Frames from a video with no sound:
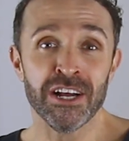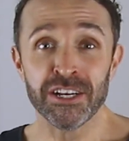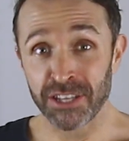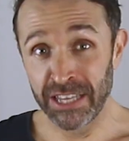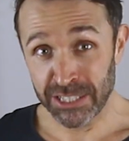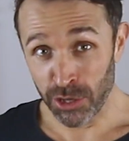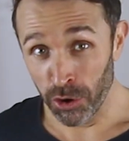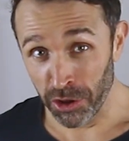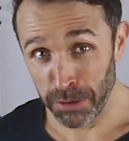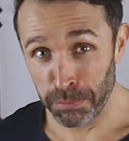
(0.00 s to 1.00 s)
So this
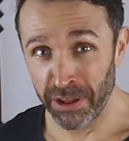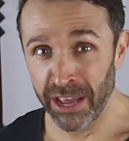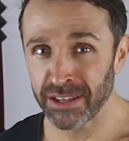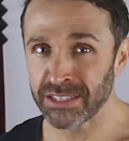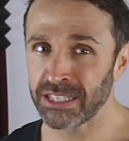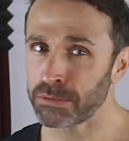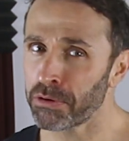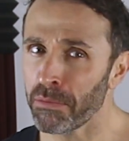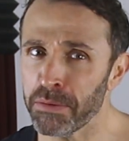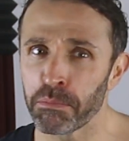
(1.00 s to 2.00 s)
Early playlist is
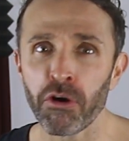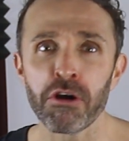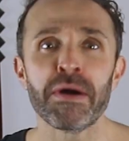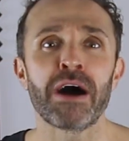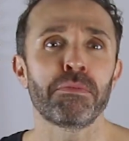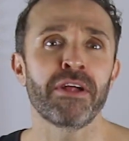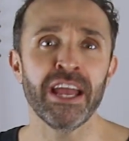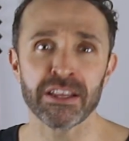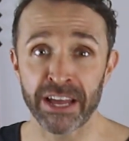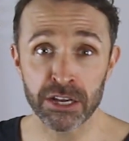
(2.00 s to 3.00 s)
probably more about
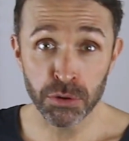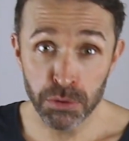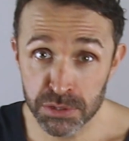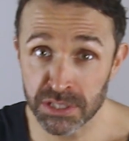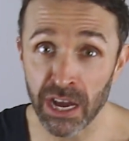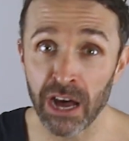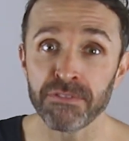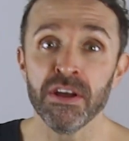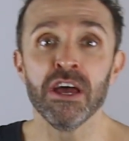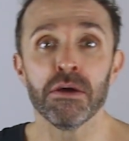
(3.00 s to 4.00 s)
playing like cool stuff,